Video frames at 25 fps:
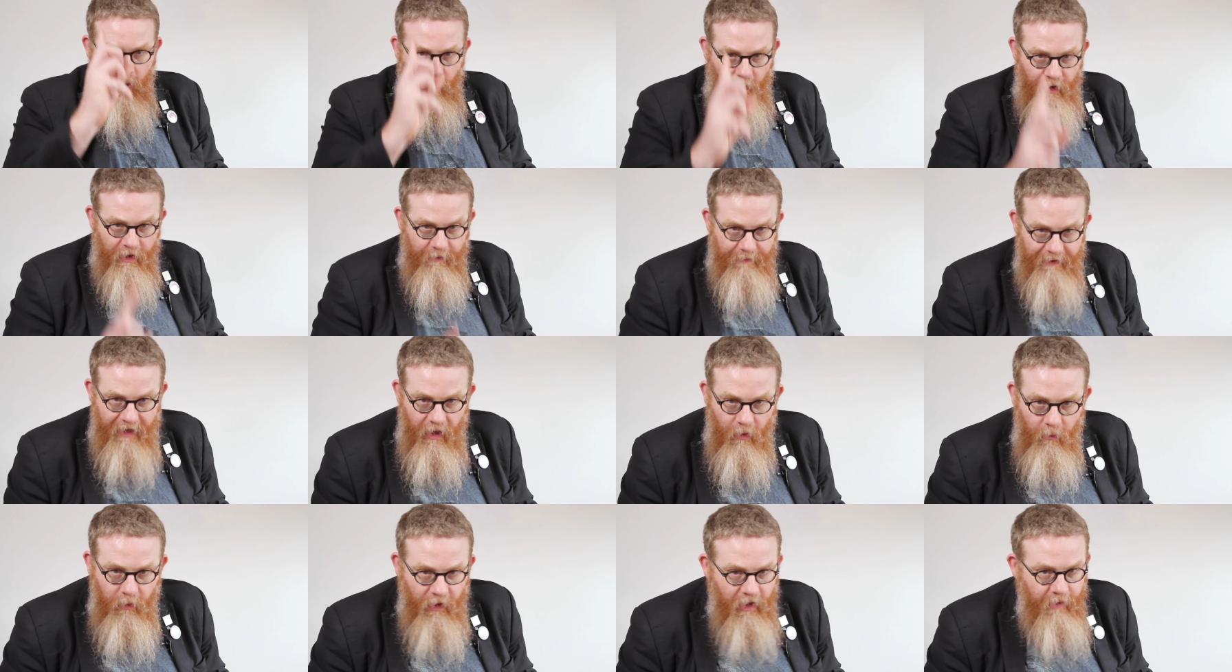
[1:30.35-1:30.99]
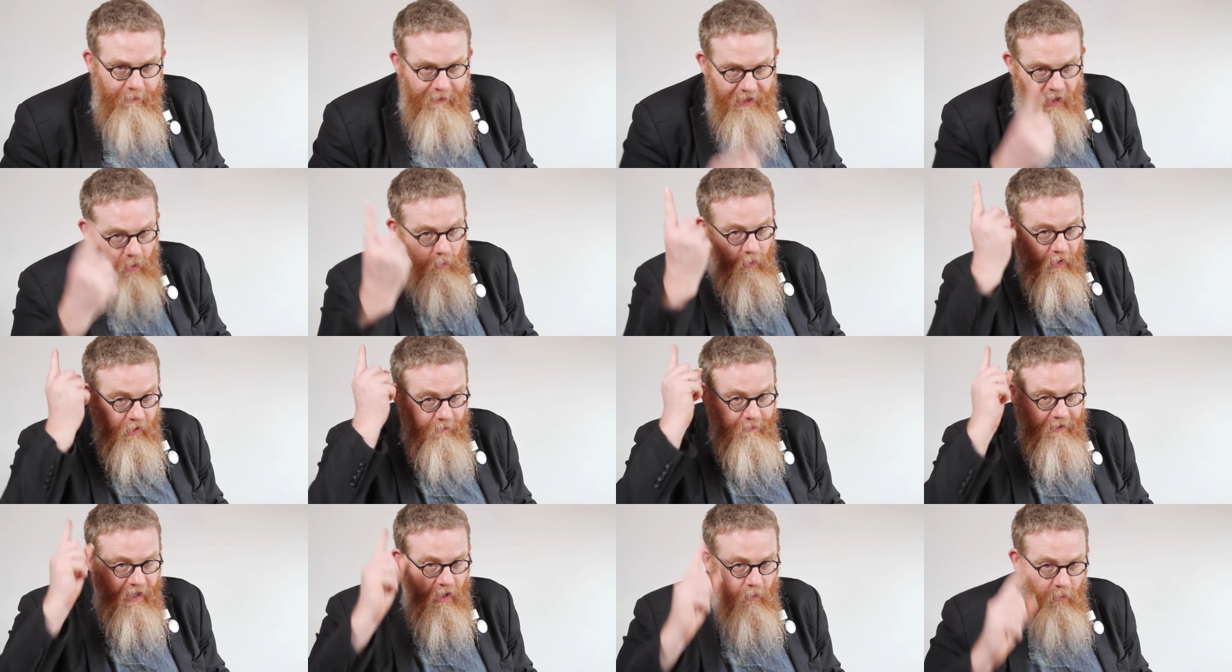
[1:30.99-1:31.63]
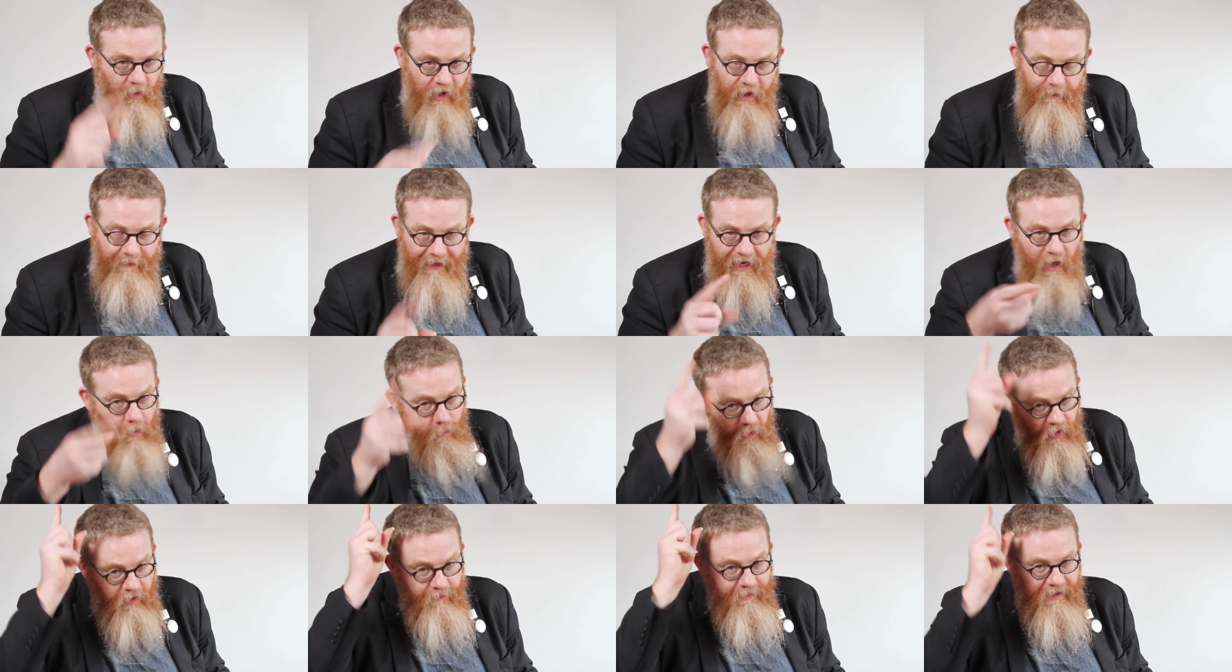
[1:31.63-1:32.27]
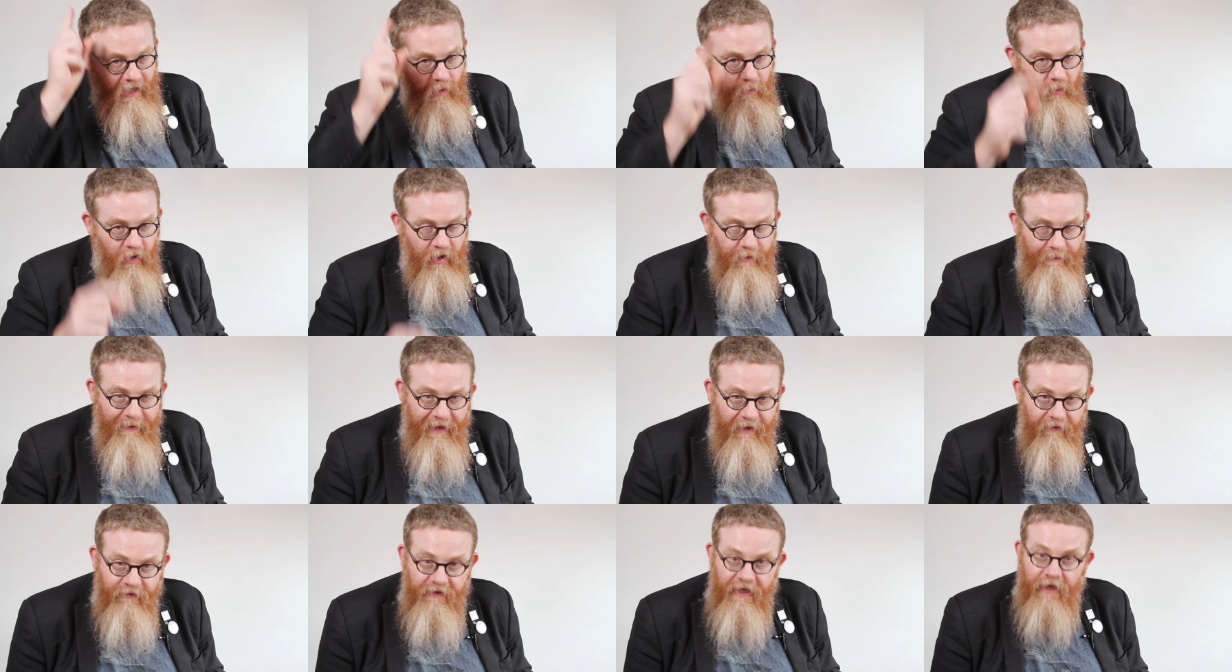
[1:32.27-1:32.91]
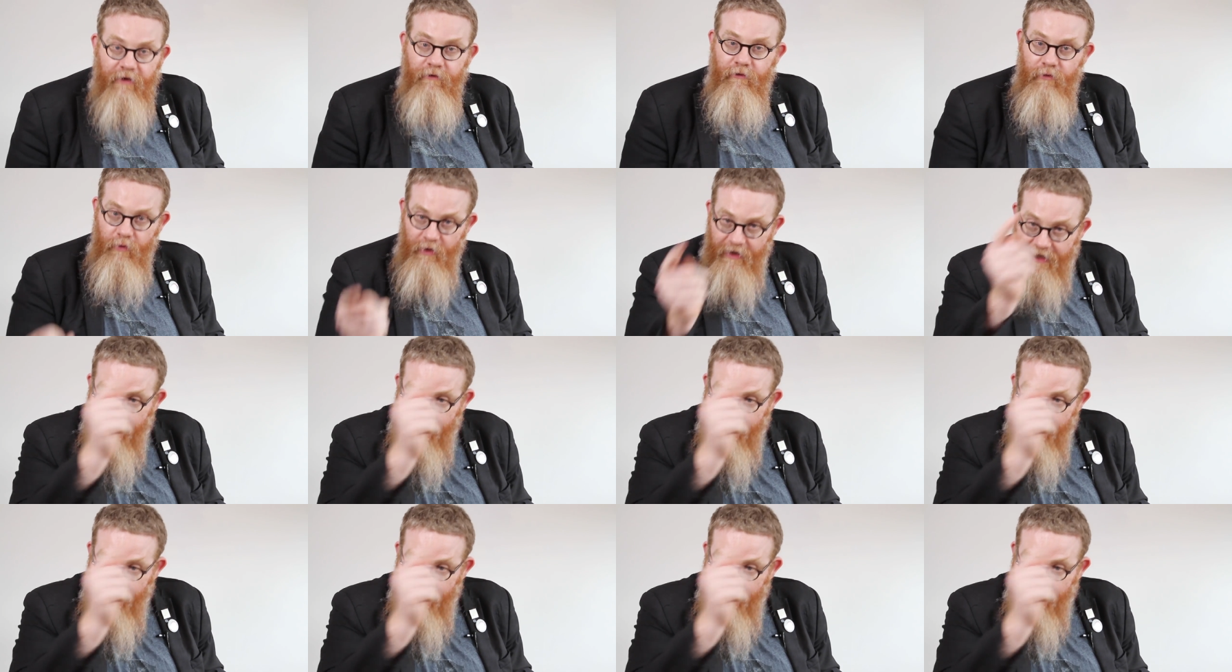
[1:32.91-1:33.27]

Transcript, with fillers: wanna be a wallaby, I wanna be a wallaby, I wanna be a wallaby as a kangaroo.